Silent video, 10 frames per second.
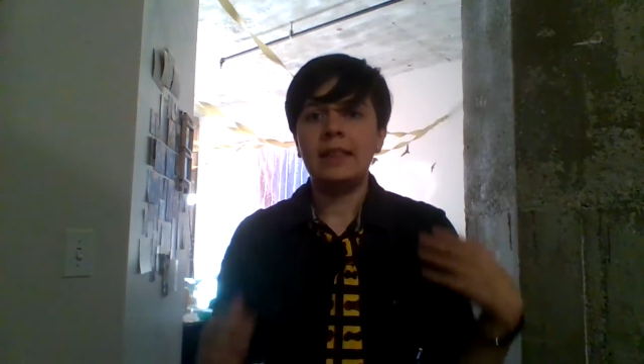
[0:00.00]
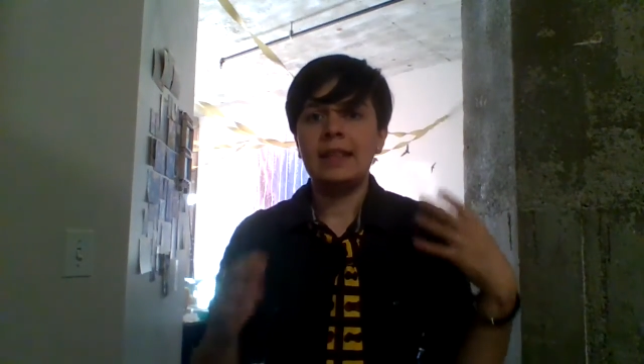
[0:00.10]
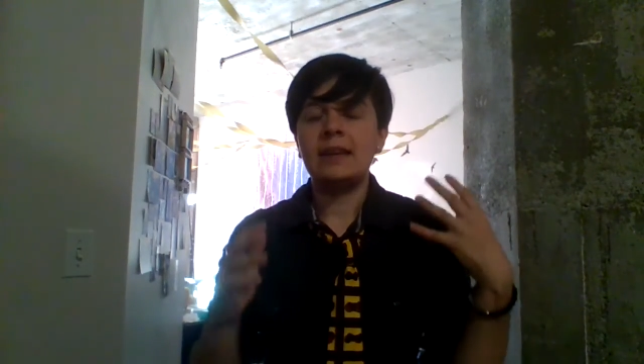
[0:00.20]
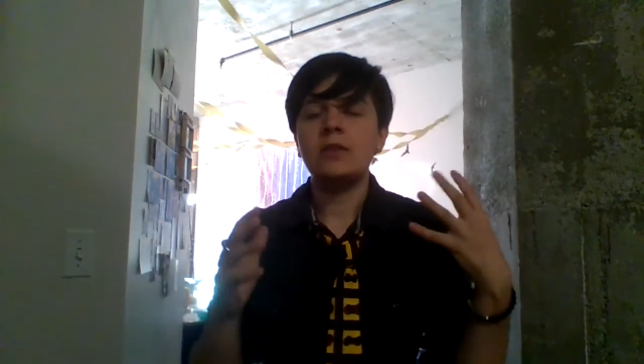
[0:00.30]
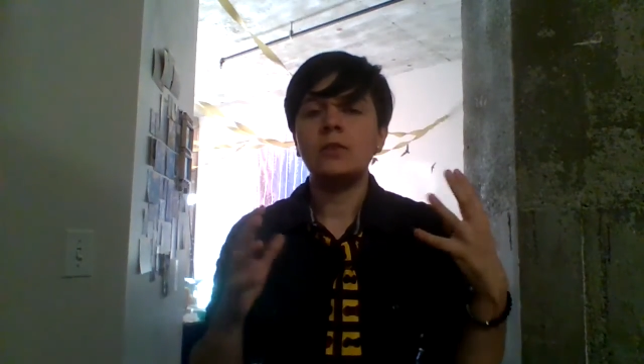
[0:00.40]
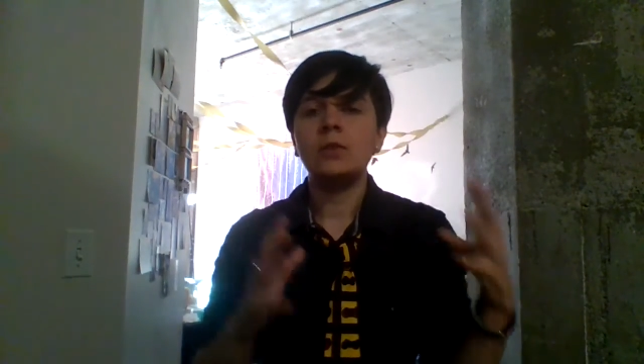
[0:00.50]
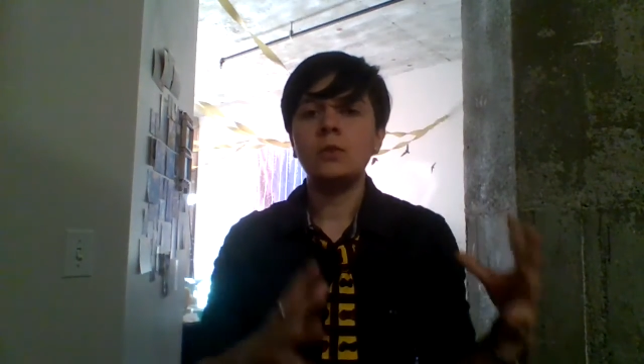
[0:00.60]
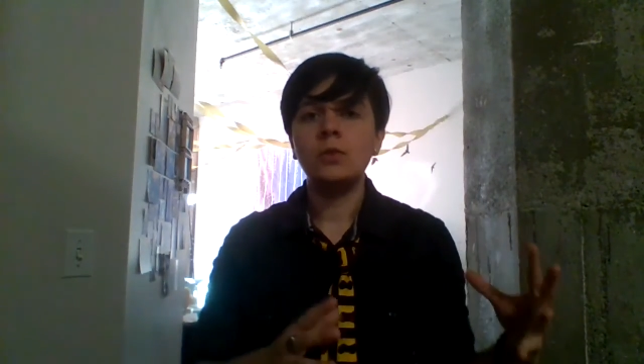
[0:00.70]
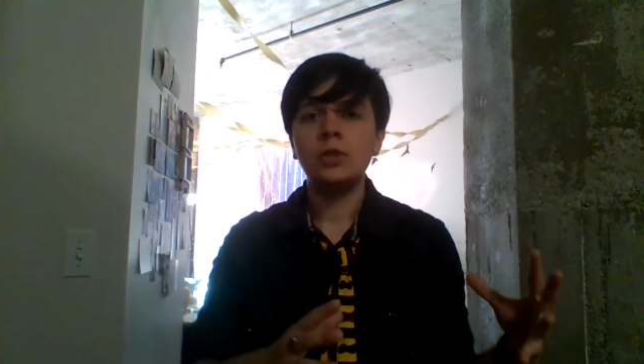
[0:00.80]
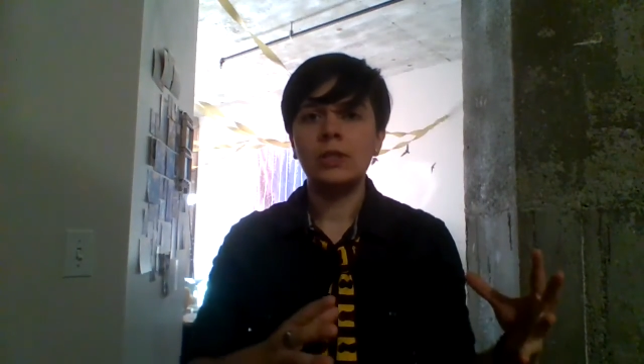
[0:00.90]
that you're
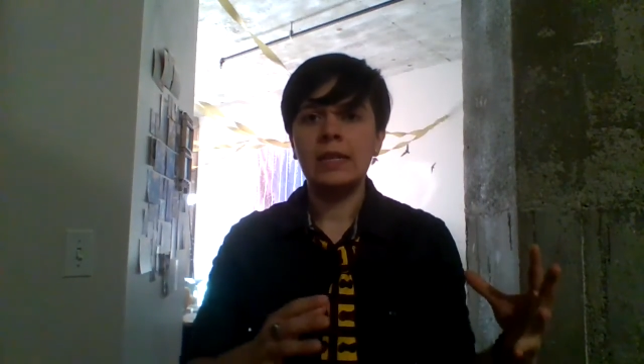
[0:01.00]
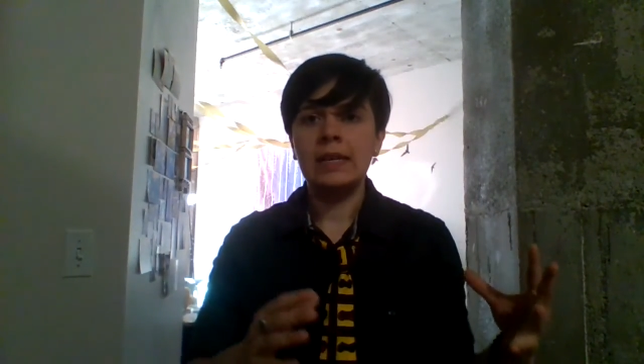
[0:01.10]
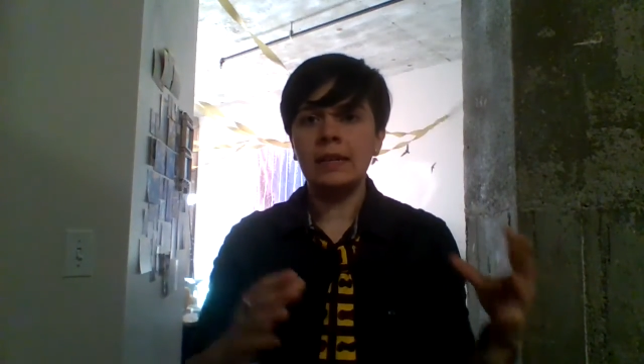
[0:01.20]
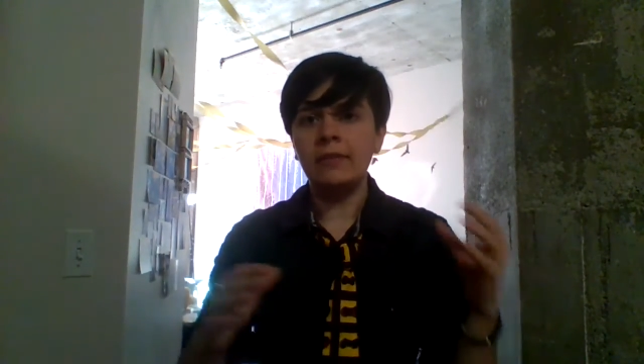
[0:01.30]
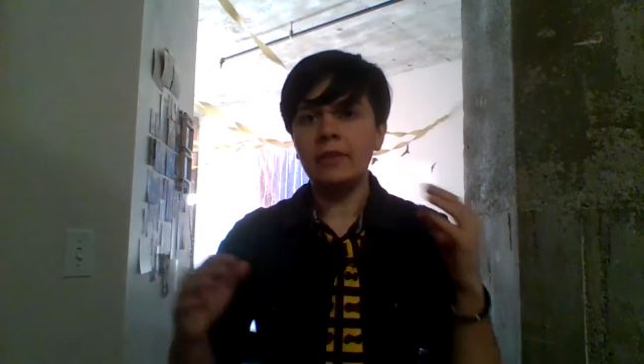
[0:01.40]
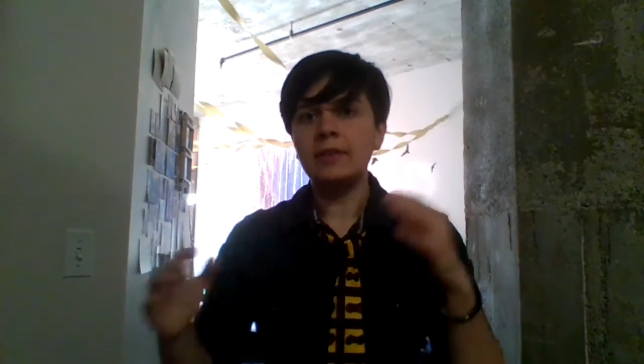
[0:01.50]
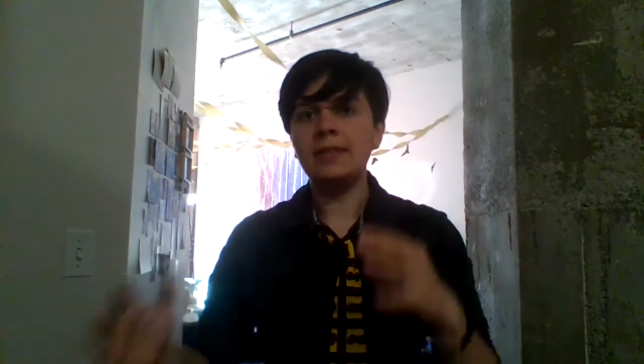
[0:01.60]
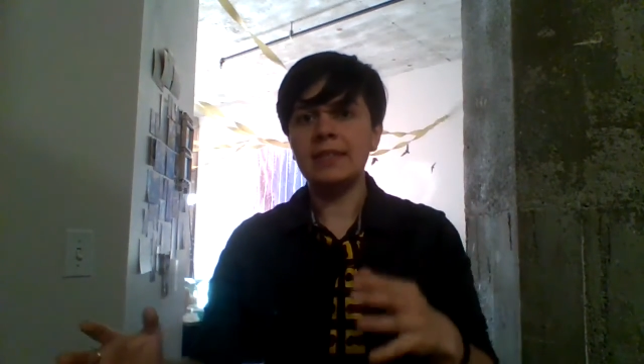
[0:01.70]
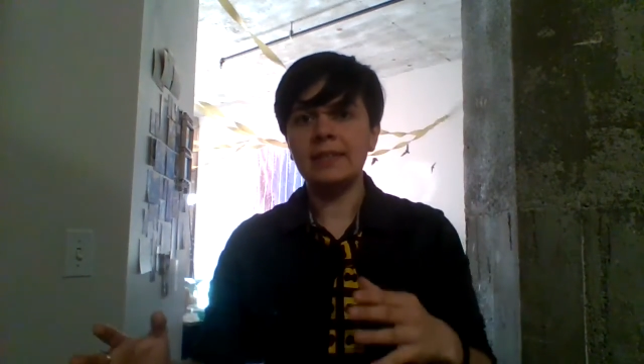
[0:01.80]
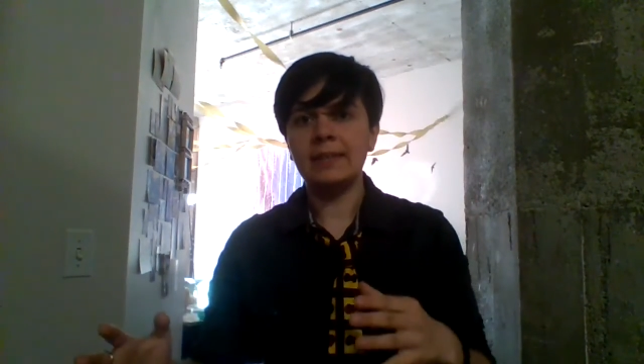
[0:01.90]
socially
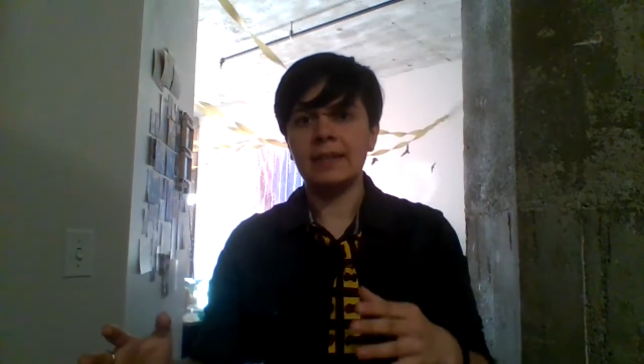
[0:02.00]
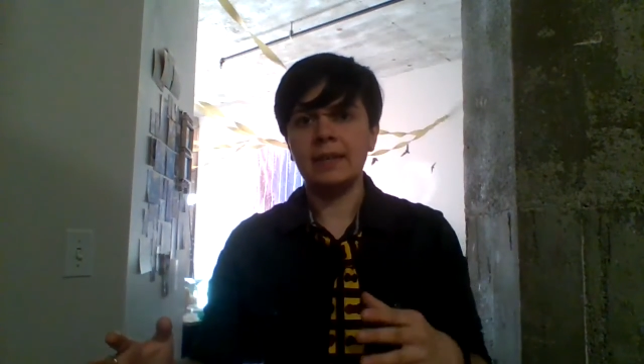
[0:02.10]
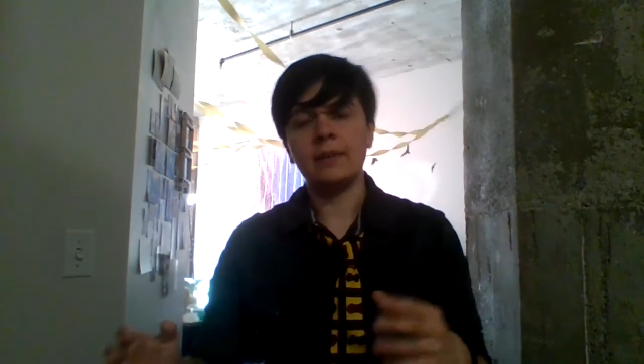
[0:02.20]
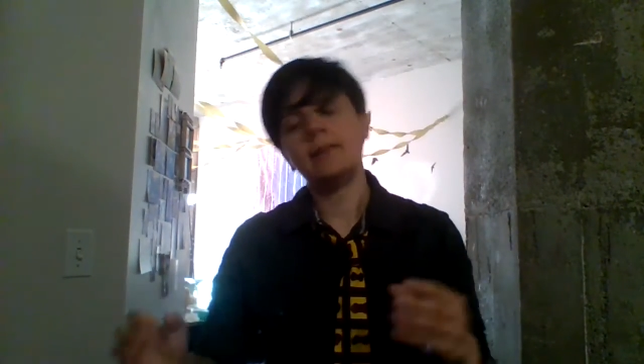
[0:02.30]
distant.